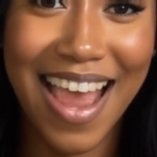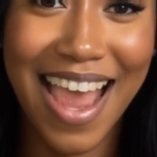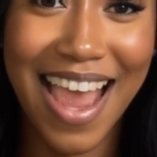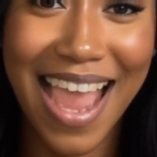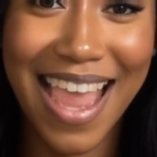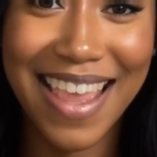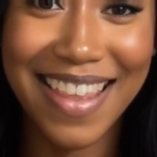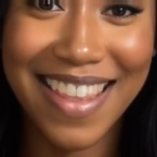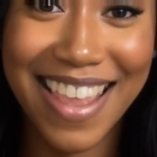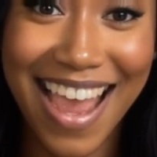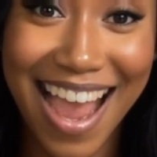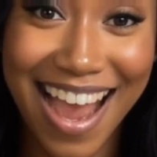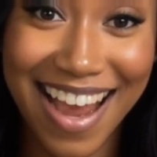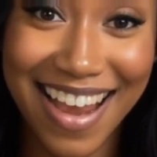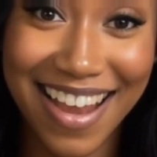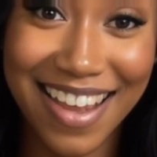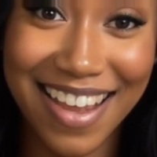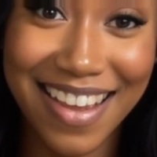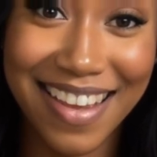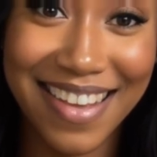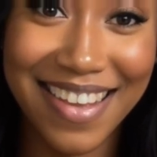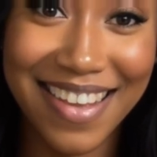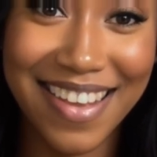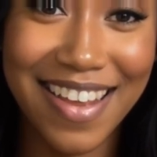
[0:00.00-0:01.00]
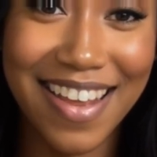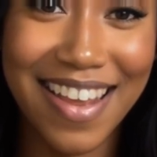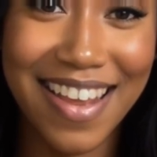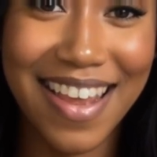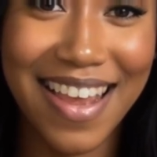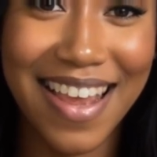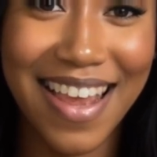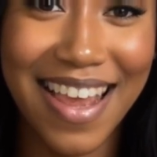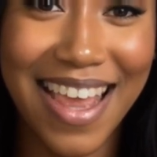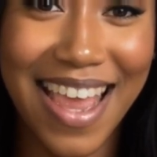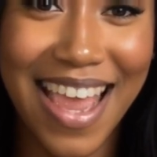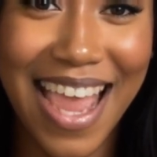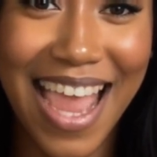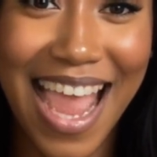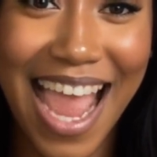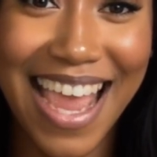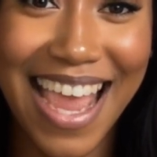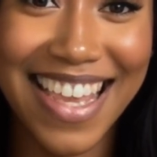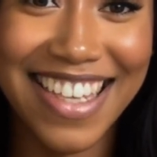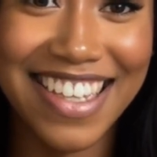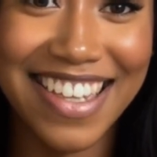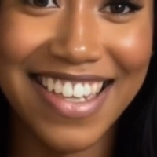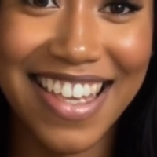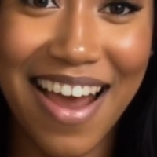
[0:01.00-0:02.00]
And that hill
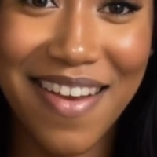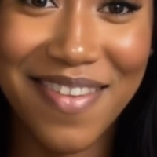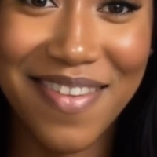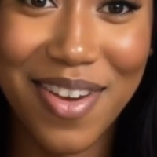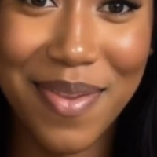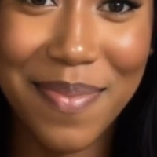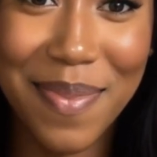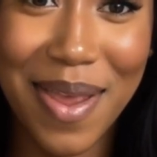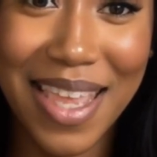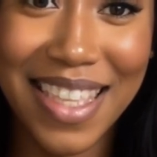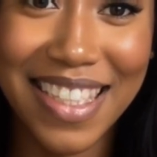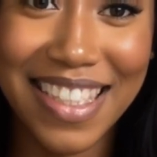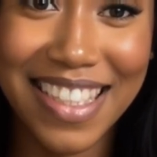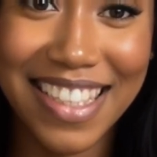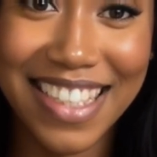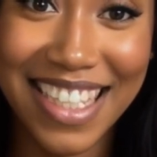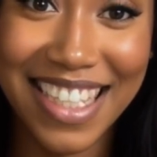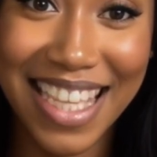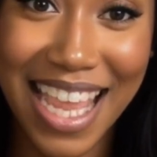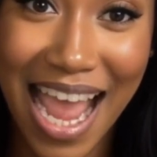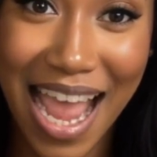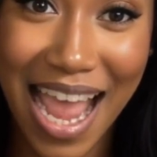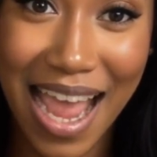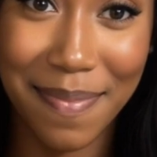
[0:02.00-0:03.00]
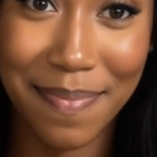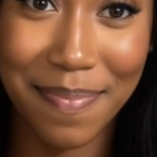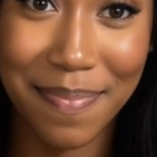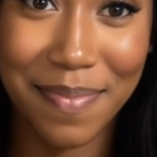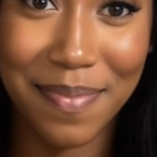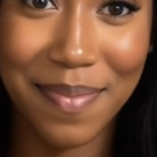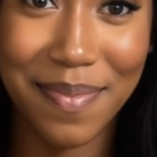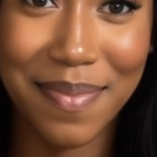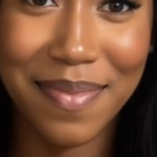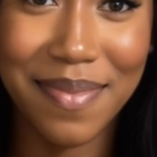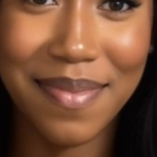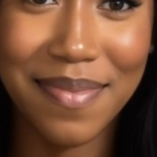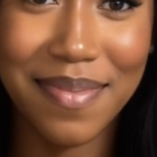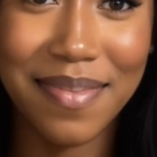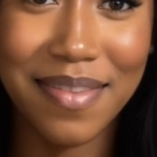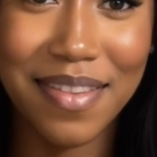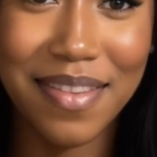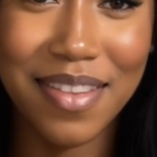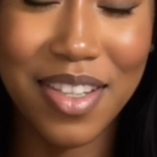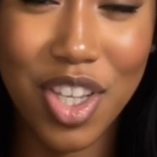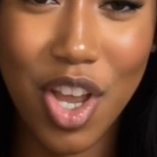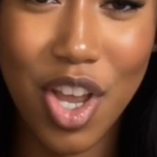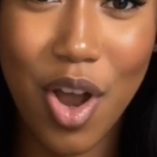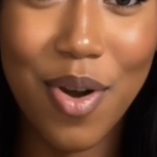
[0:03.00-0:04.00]
has never been the same.
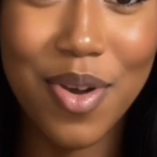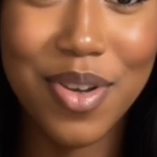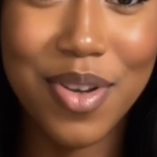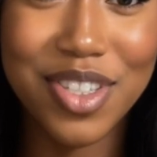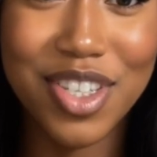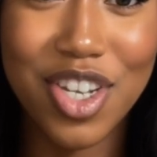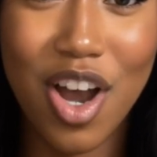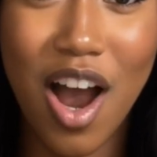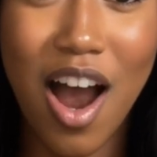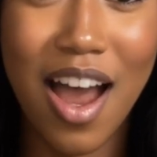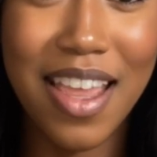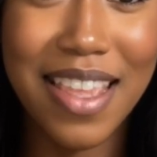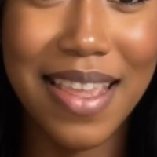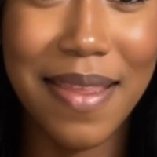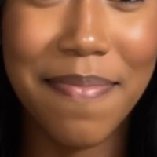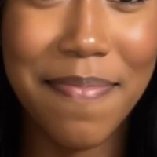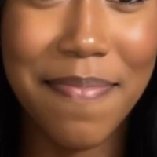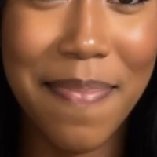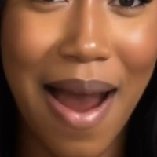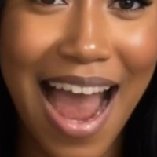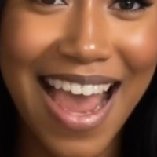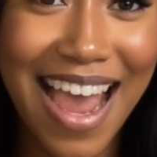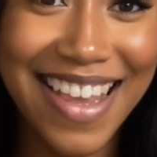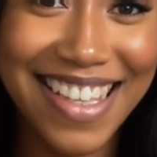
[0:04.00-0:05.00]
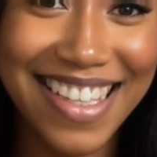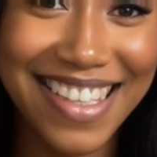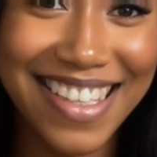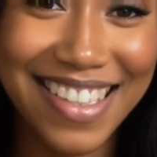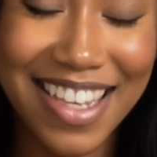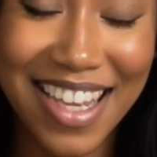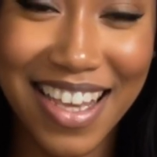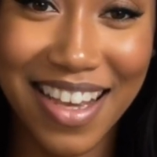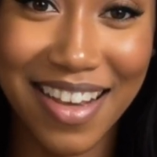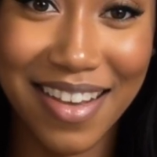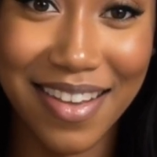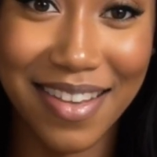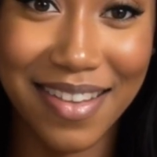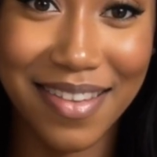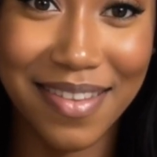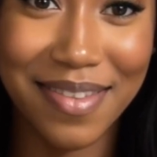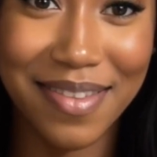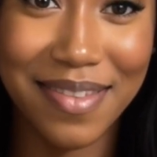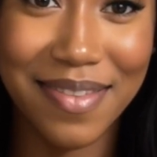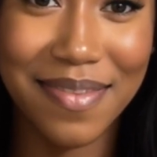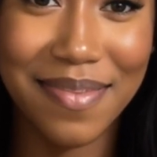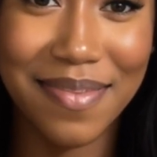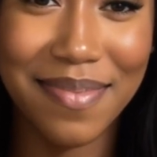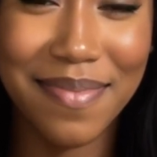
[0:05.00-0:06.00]
Locals call it Molly's Hill.
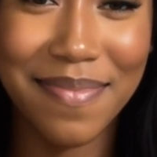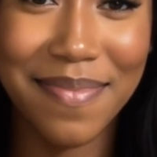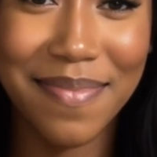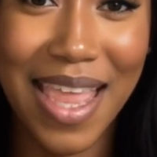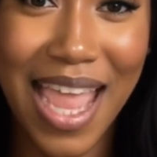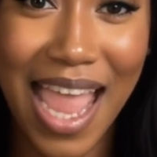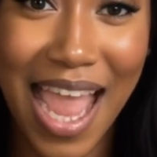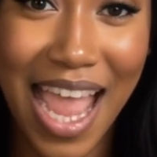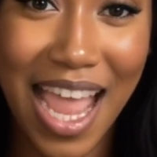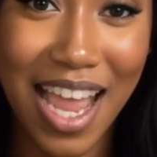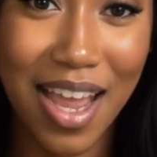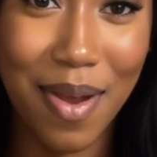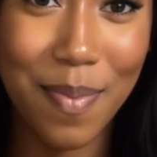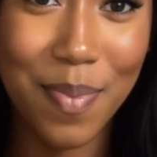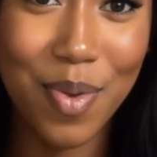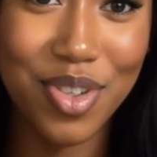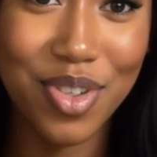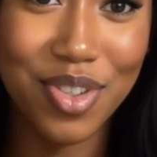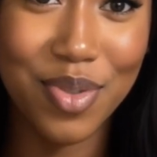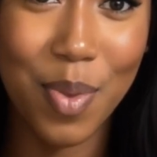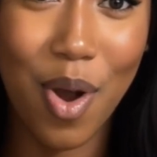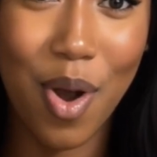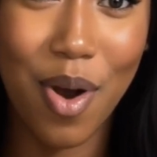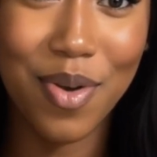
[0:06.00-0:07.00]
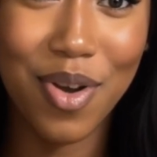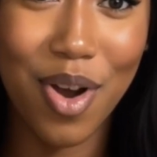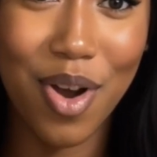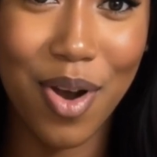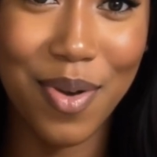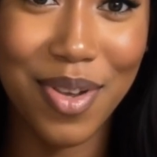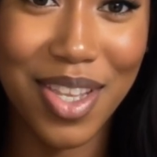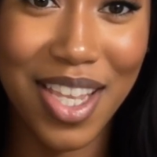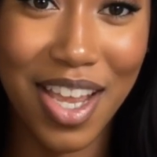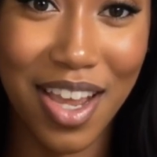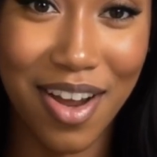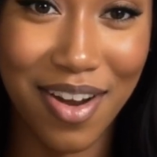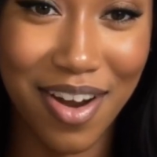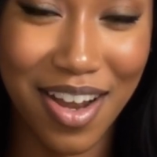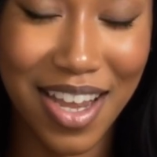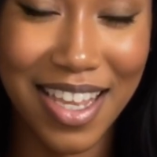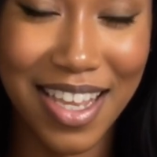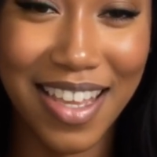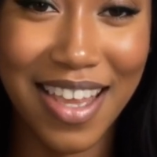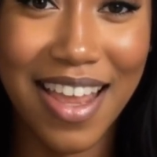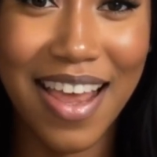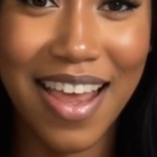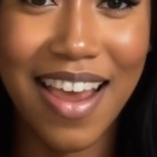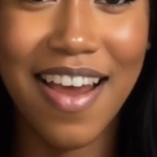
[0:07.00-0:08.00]
Animals won't go near it.
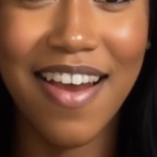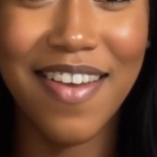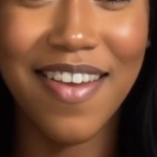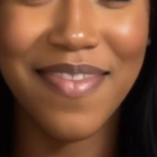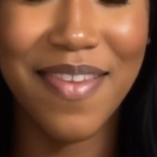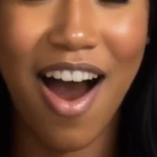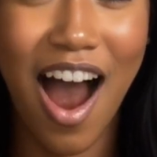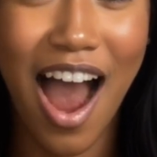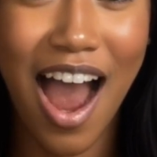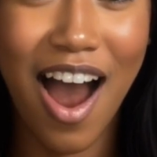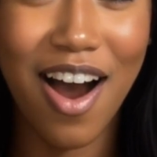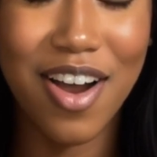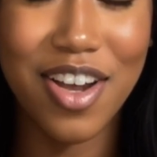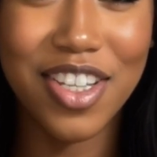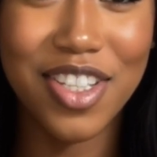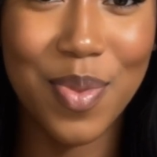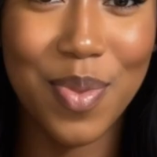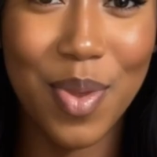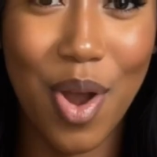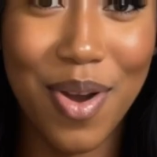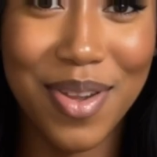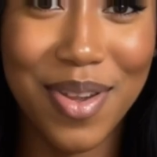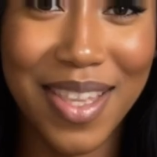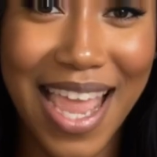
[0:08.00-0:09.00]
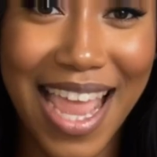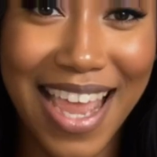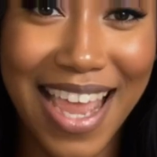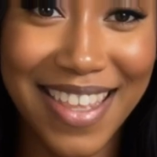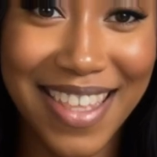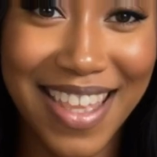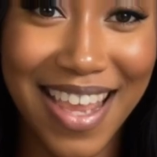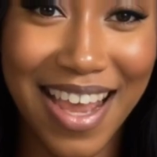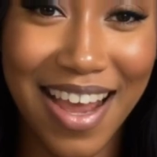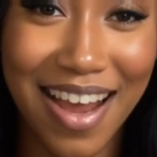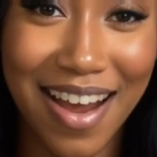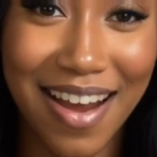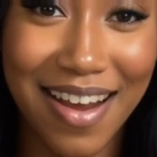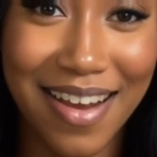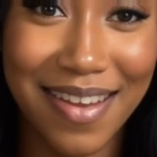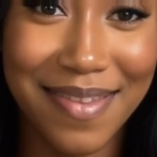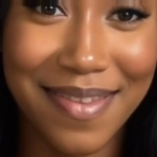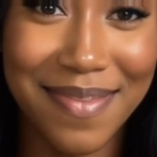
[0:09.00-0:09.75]
Fires won't light there.